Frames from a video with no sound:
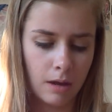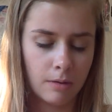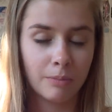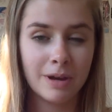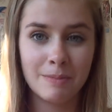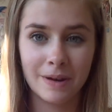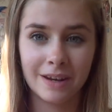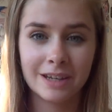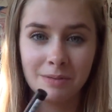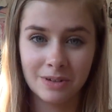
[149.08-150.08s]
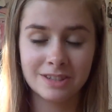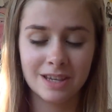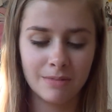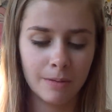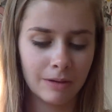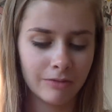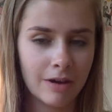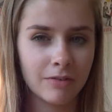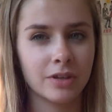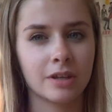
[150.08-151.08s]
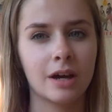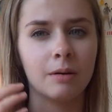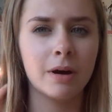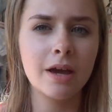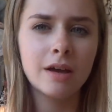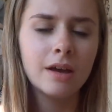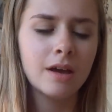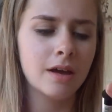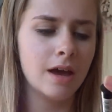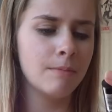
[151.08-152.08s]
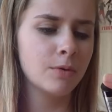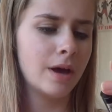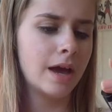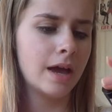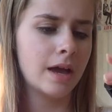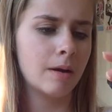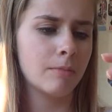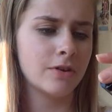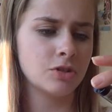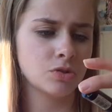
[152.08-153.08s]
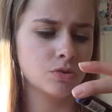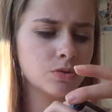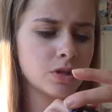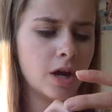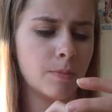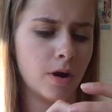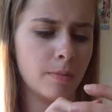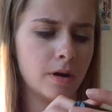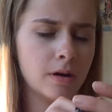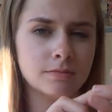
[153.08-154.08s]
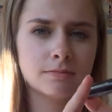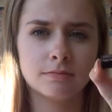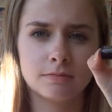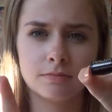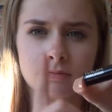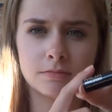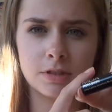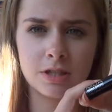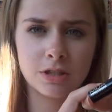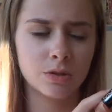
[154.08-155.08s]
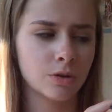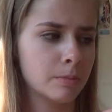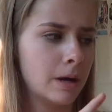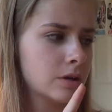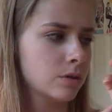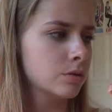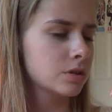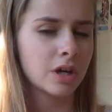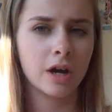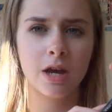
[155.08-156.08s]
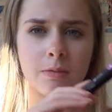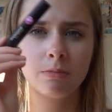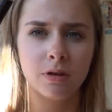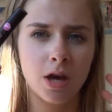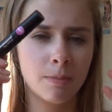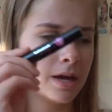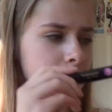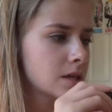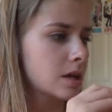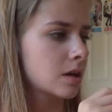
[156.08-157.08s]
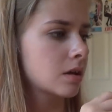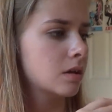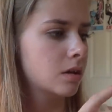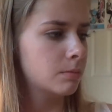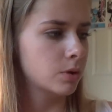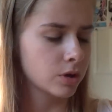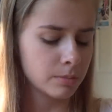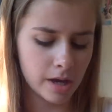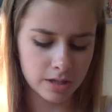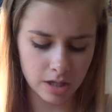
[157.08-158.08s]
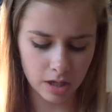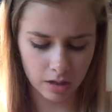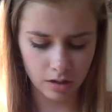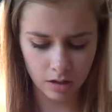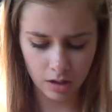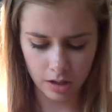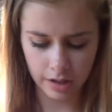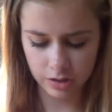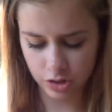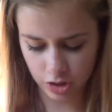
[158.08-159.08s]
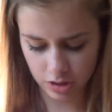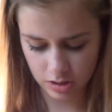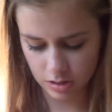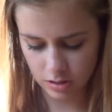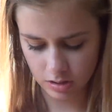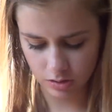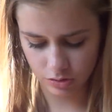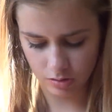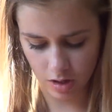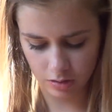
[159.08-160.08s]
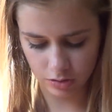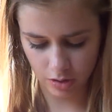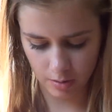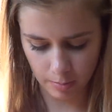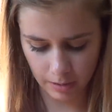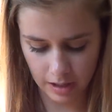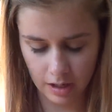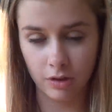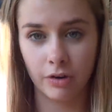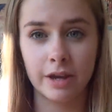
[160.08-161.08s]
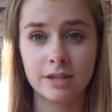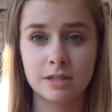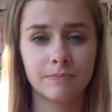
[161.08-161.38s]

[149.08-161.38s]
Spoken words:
not Maybelline, I keep wanting to say Maybelline for everything now, my MUA Professionals Eye Primer. This, I talk about it all the time, amazing, beyond amazing, it's just undescribably great.